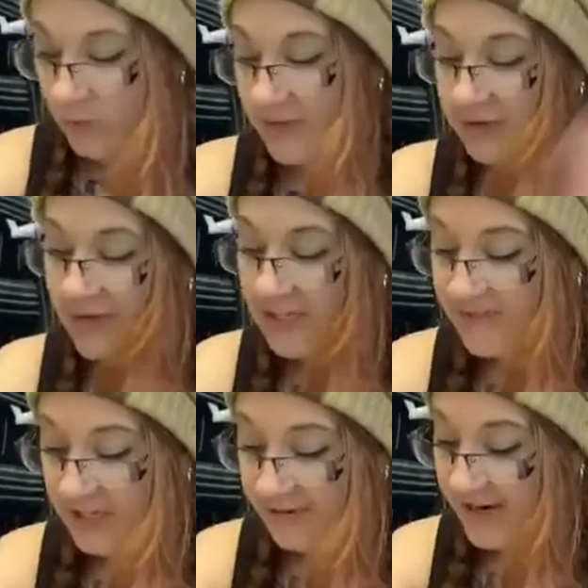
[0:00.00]
When the
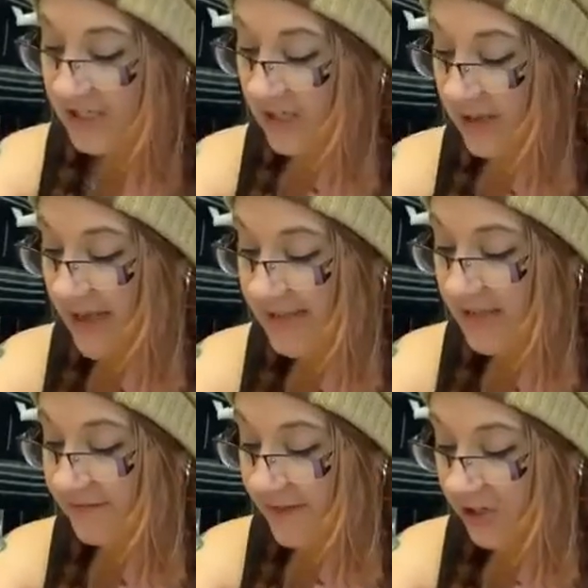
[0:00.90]
Transfiguration
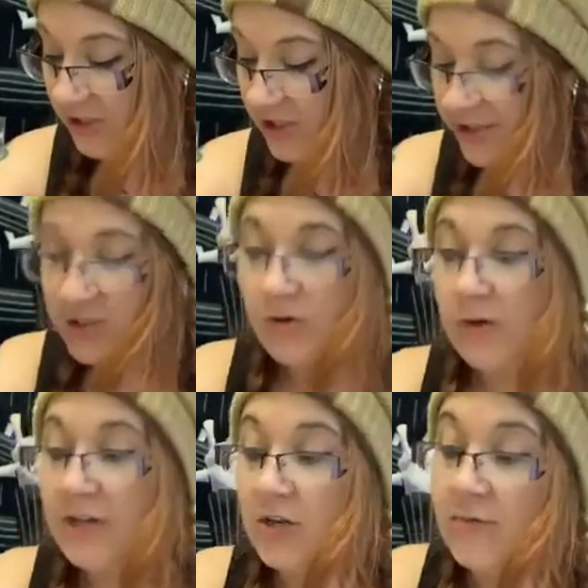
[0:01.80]
class had finished, they
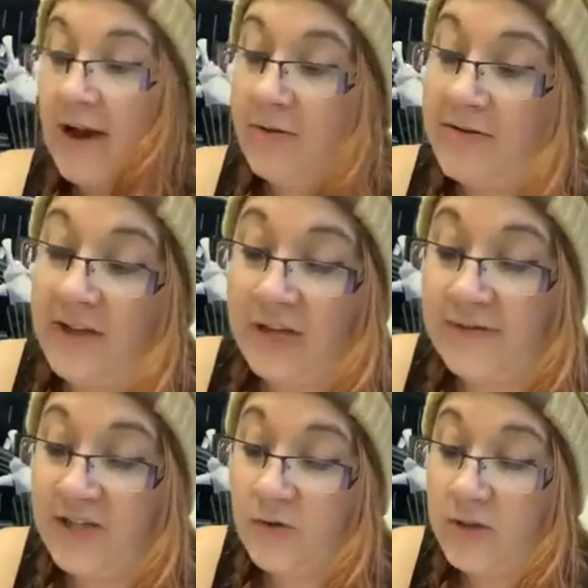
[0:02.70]
joined the crowd
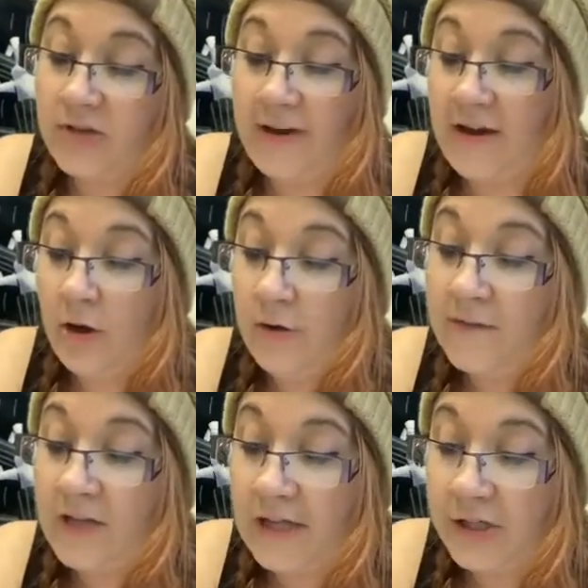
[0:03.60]
thundering toward the Great Hall
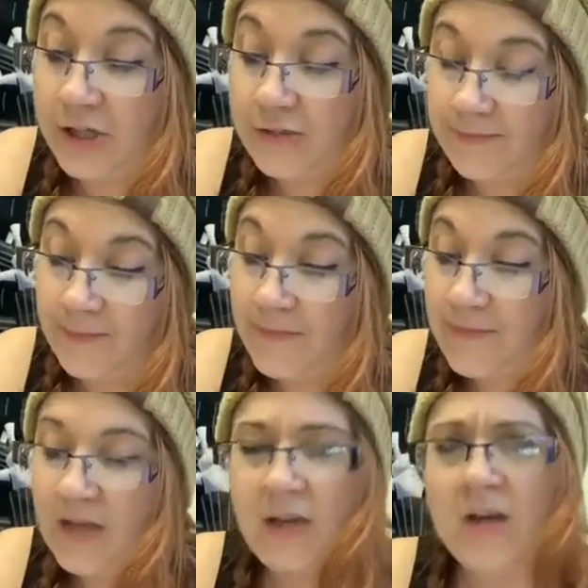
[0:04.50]
for lunch.
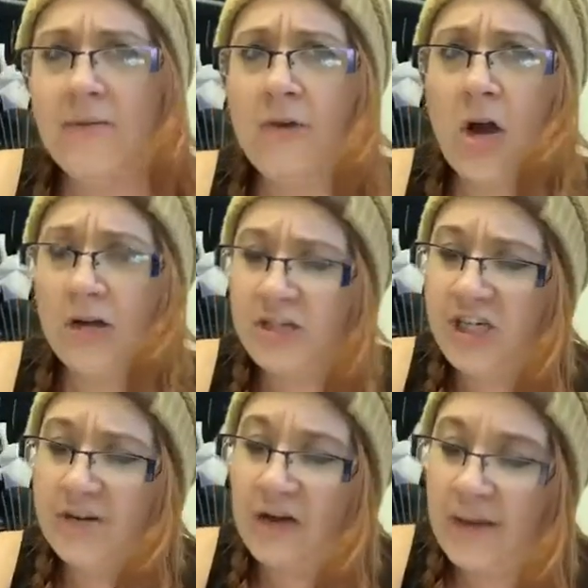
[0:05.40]
Ron,
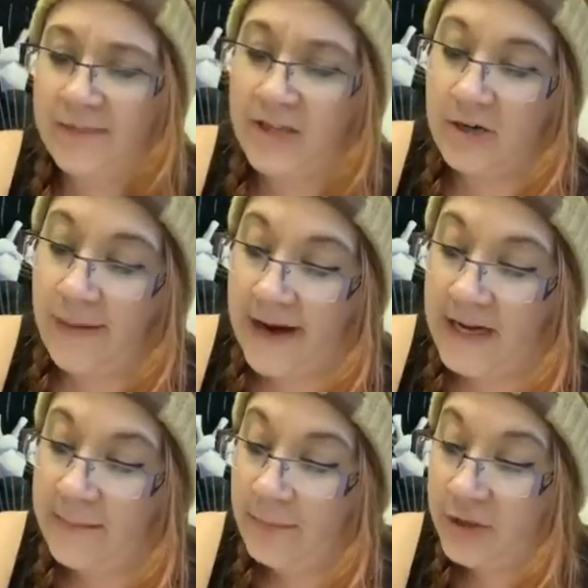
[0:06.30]
cheer up, said
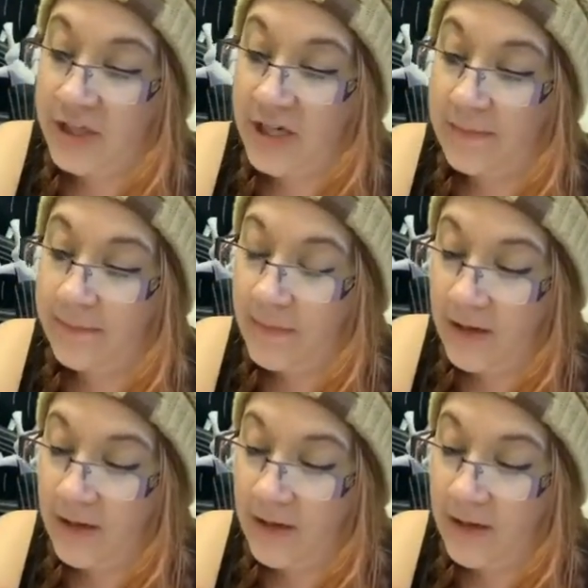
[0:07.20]
Hermione, pushing